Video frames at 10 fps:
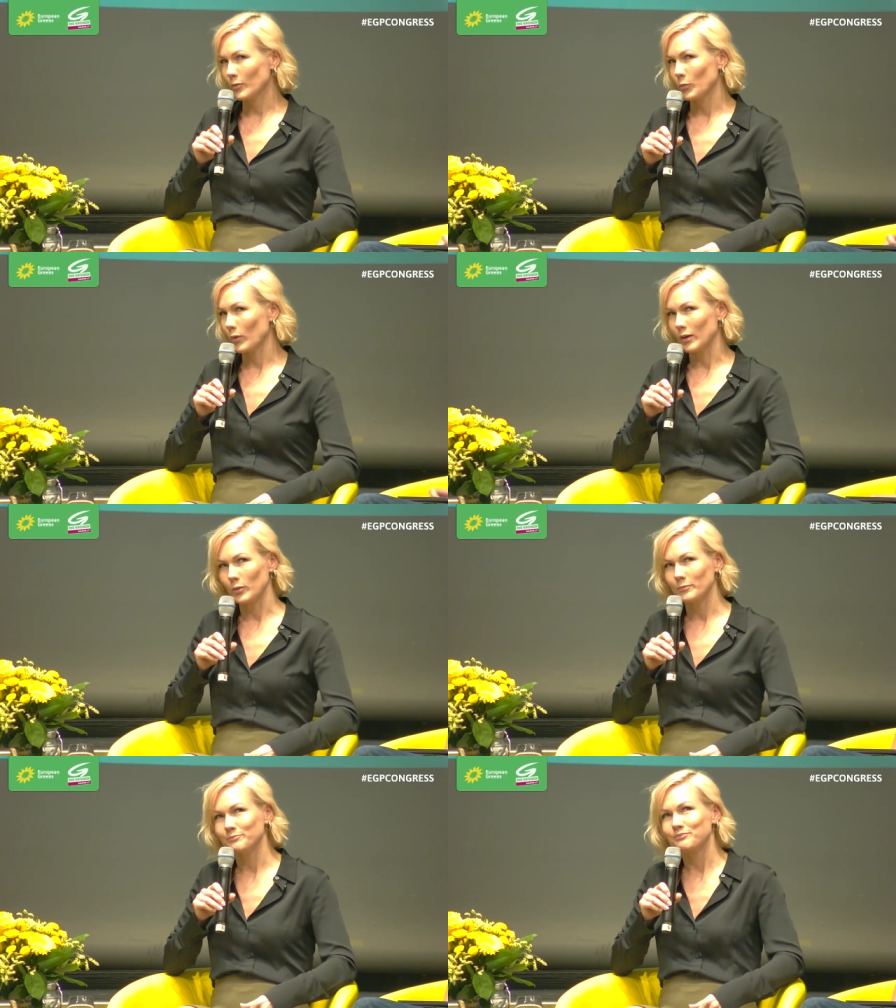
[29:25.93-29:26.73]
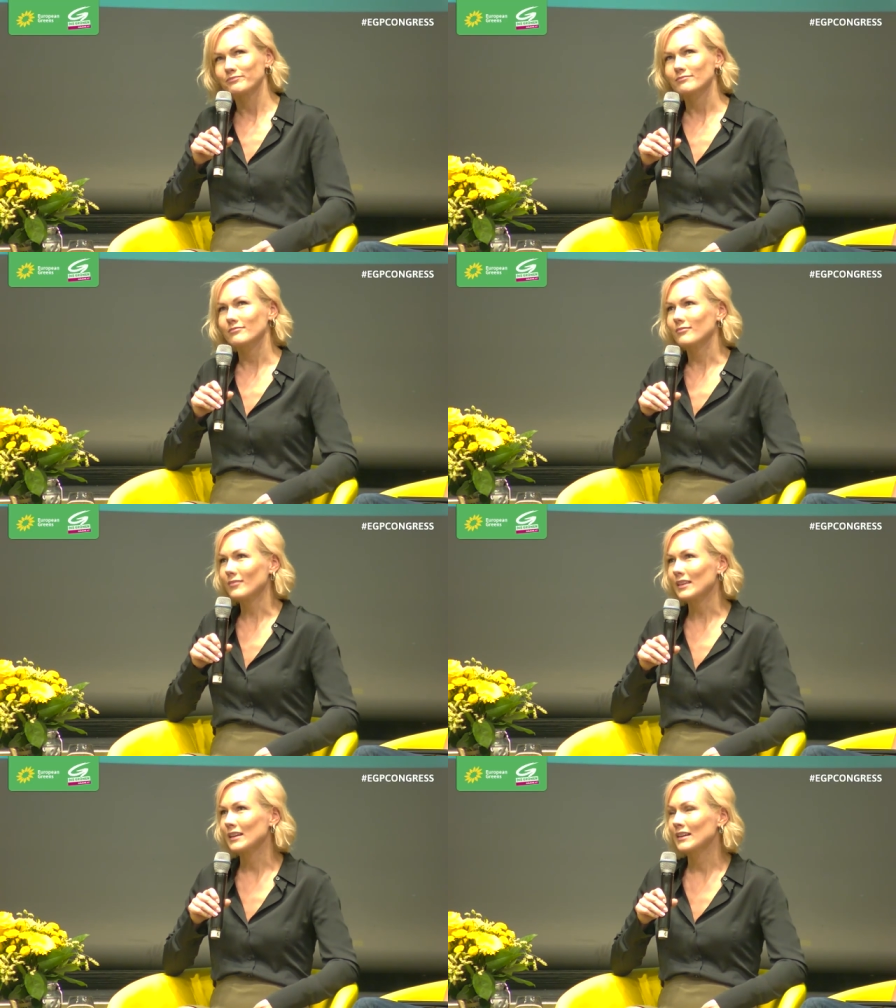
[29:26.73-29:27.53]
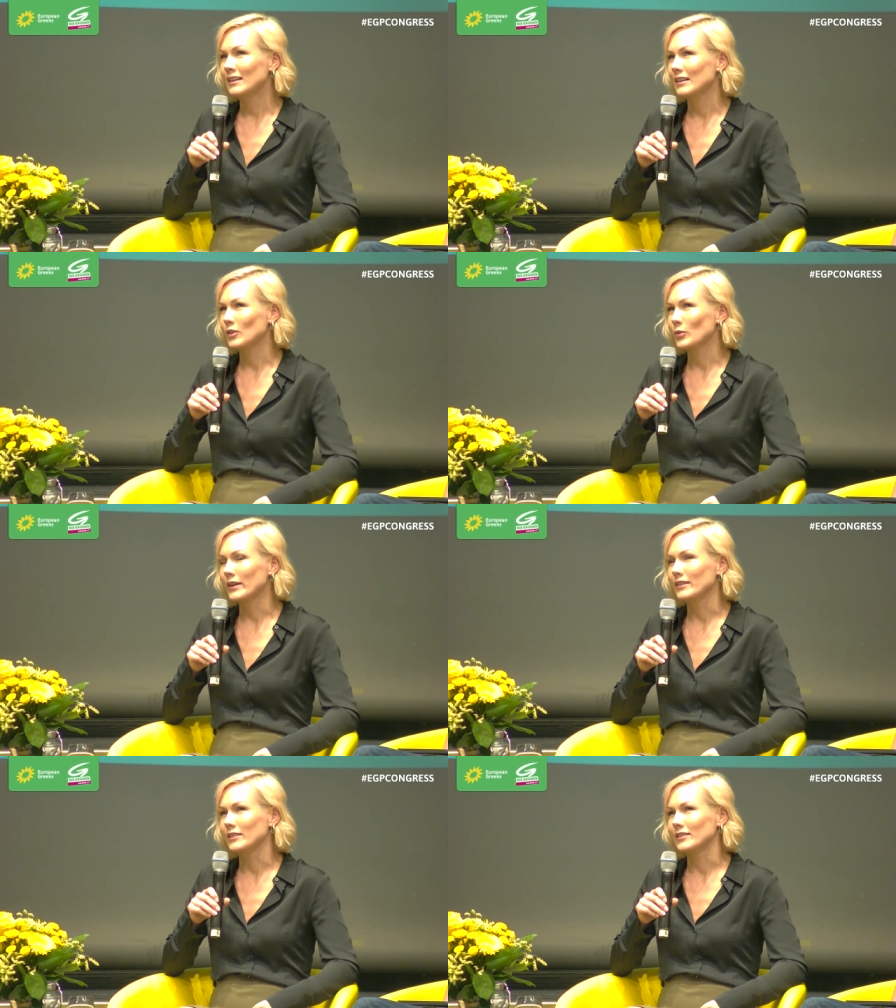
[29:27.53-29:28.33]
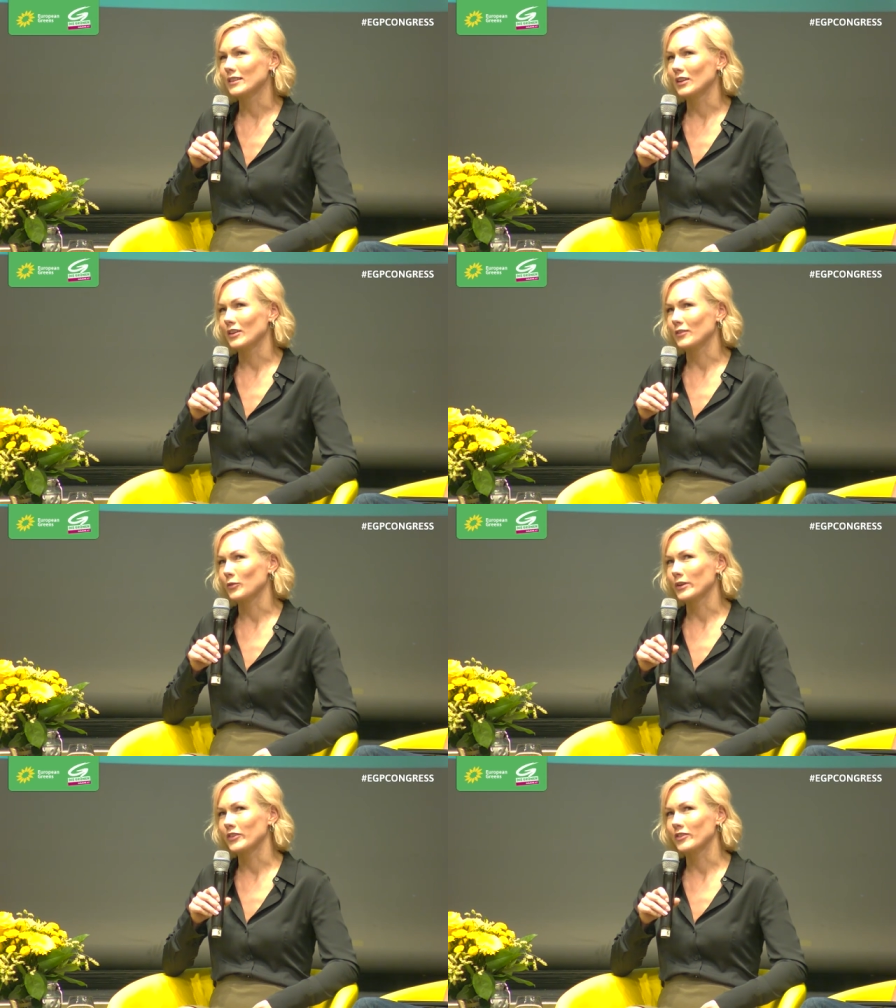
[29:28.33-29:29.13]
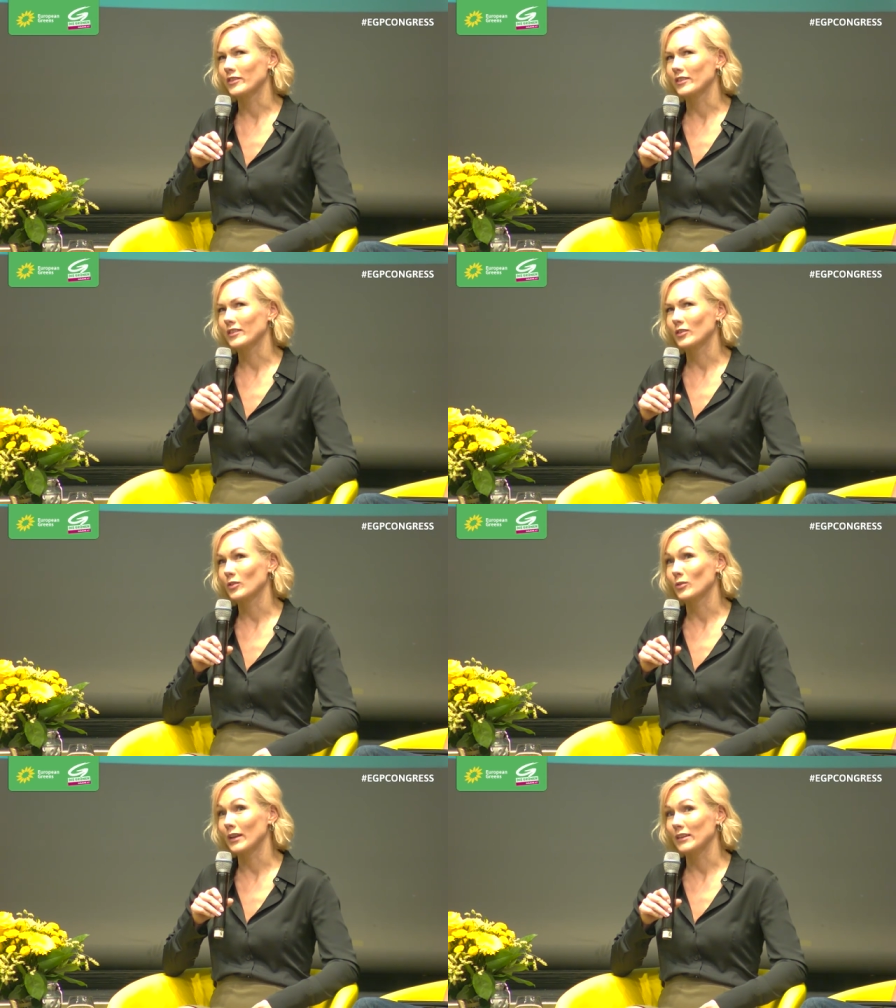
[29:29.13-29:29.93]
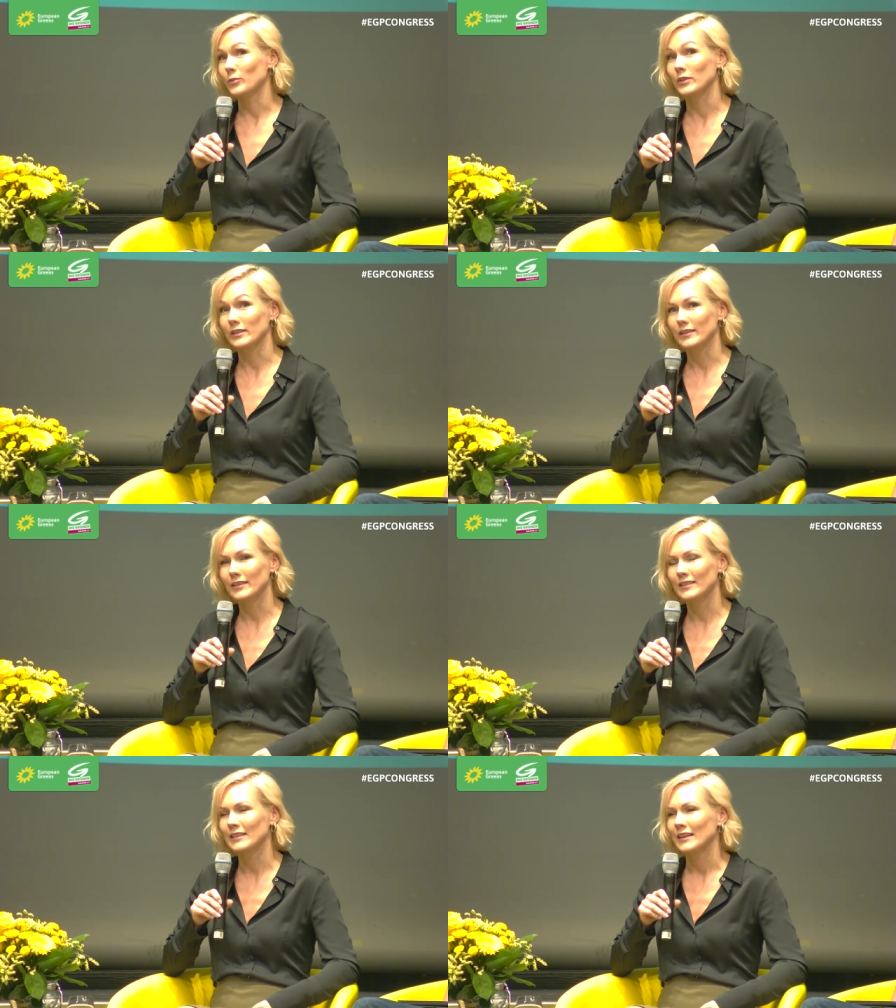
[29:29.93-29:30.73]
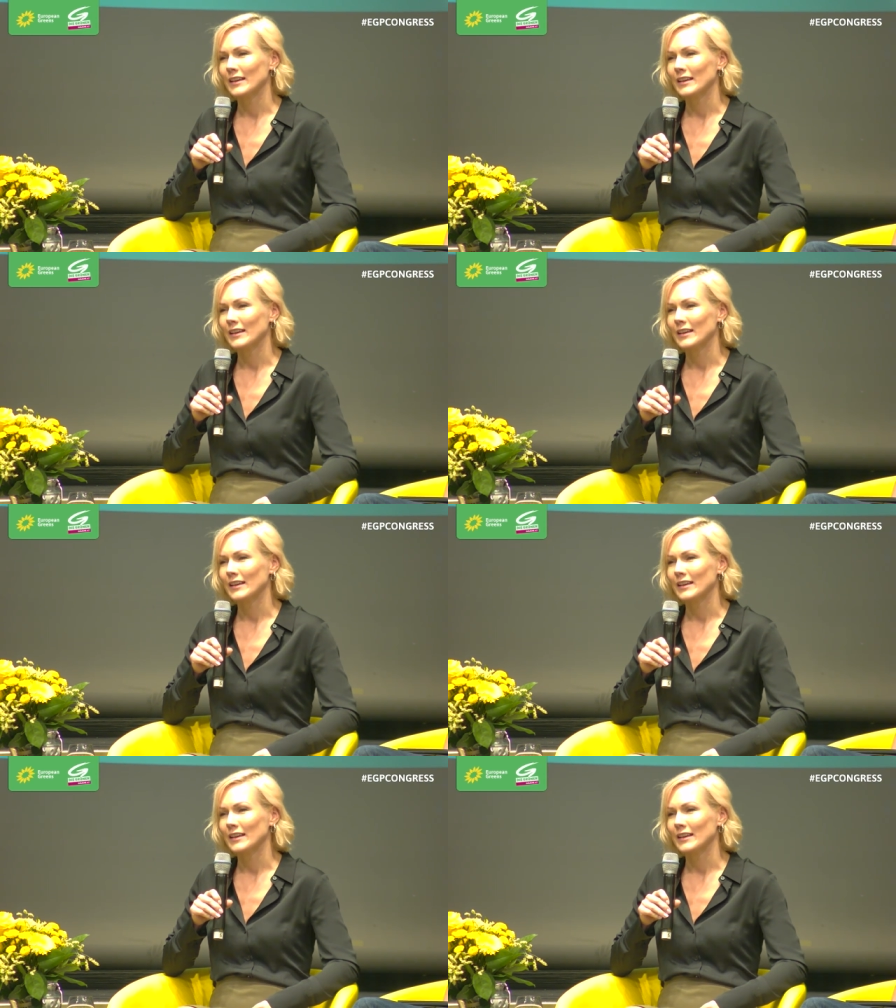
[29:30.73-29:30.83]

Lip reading: Wow, quite a lot of questions all at once.